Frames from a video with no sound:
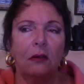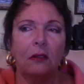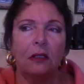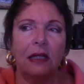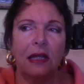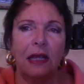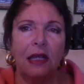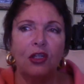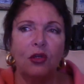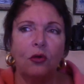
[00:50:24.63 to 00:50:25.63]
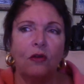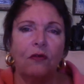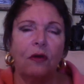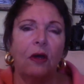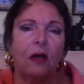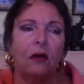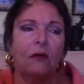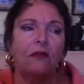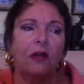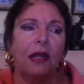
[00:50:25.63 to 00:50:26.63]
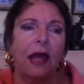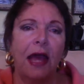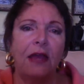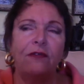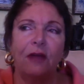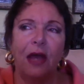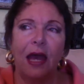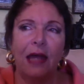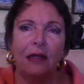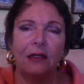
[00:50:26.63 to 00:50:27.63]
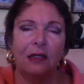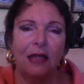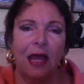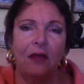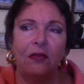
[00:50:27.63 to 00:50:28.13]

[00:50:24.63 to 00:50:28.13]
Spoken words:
the issue of life and death.